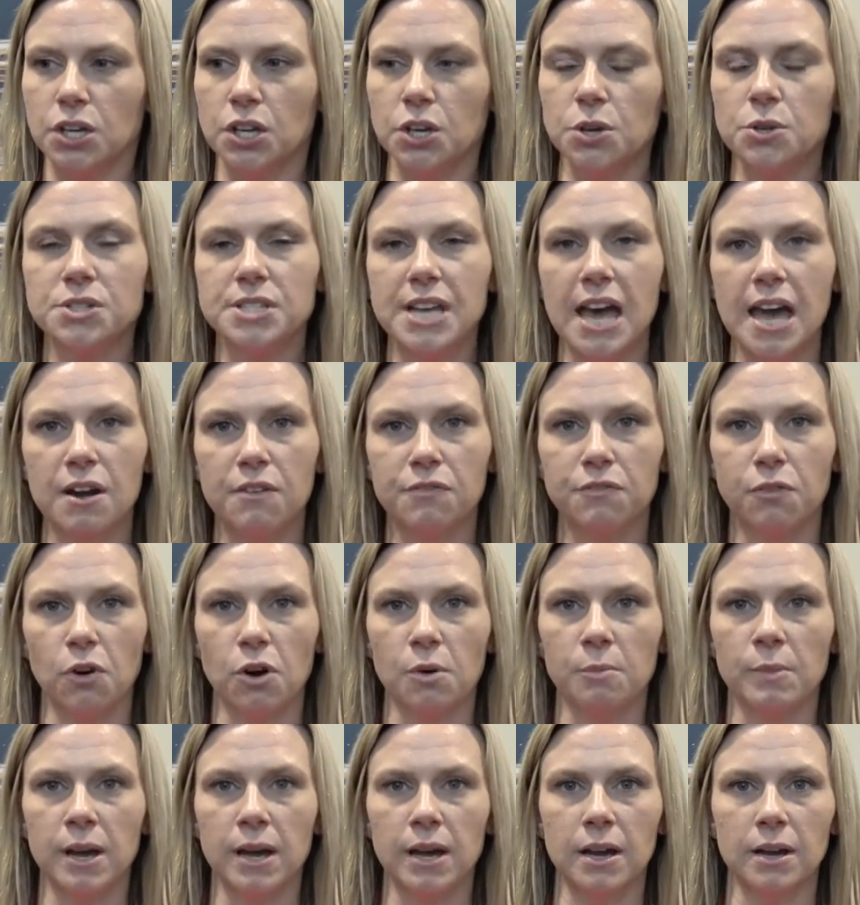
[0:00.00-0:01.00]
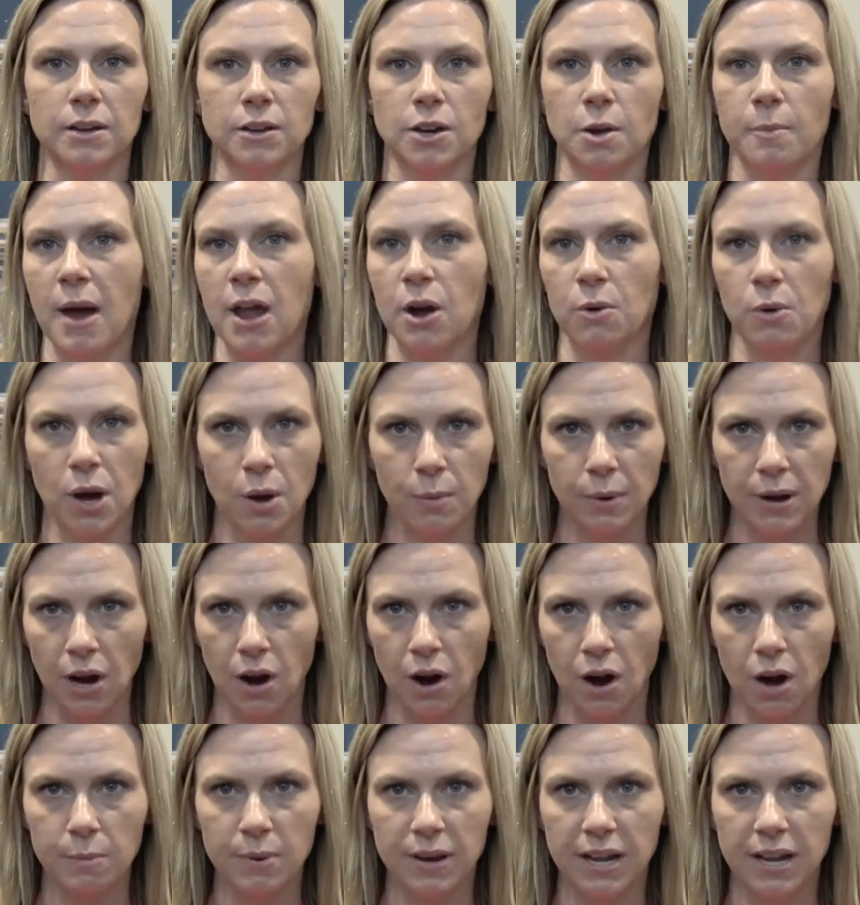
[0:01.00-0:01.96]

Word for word: use Dataforma no matter where we are